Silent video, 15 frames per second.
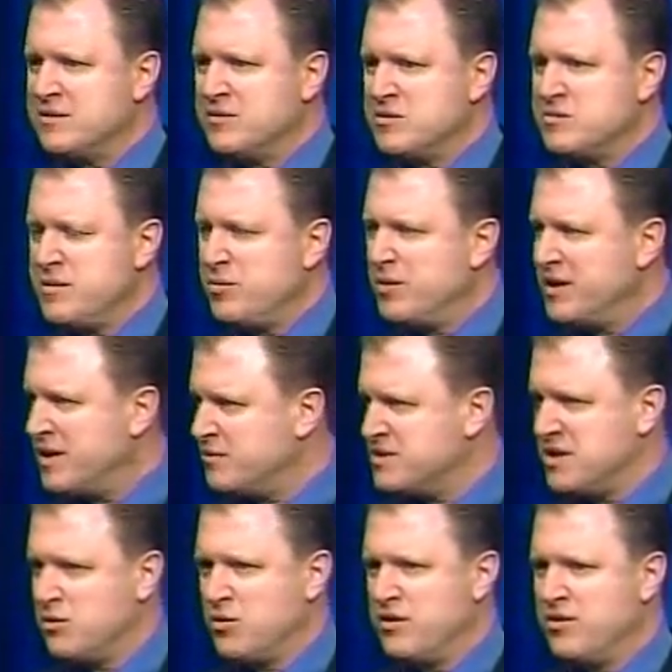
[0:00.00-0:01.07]
Sometimes people get
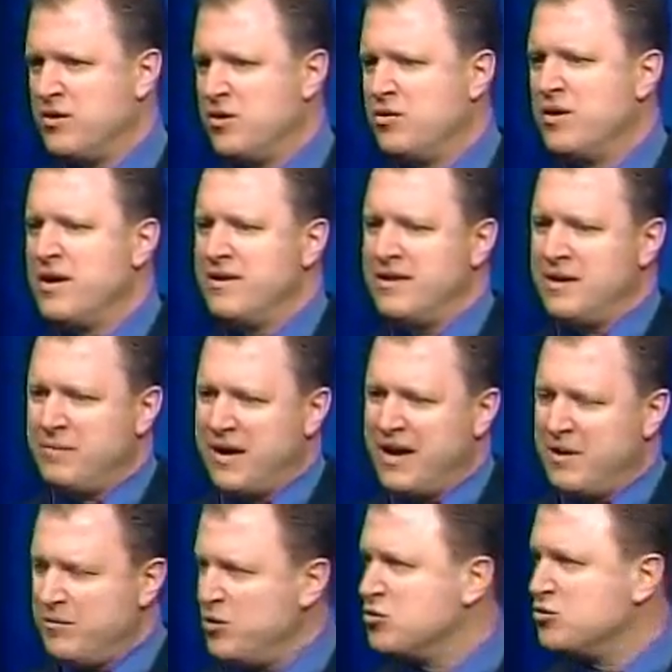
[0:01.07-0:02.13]
upset where they
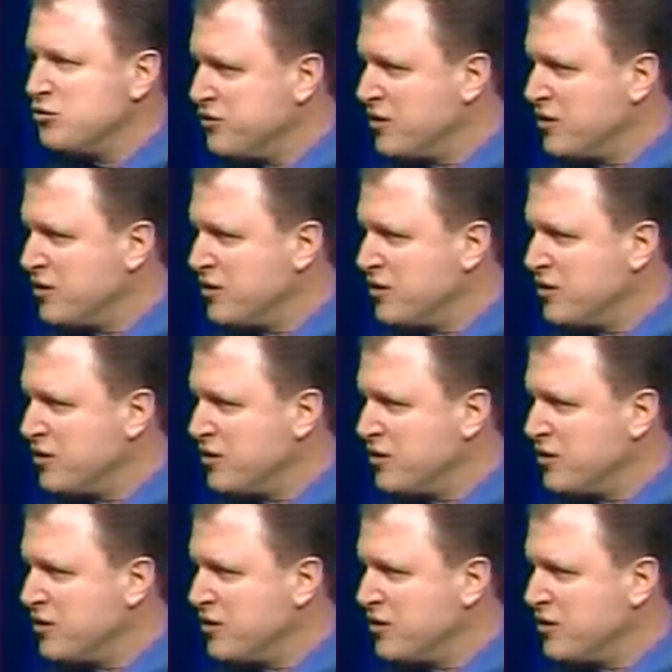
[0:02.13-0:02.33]
buy a mutual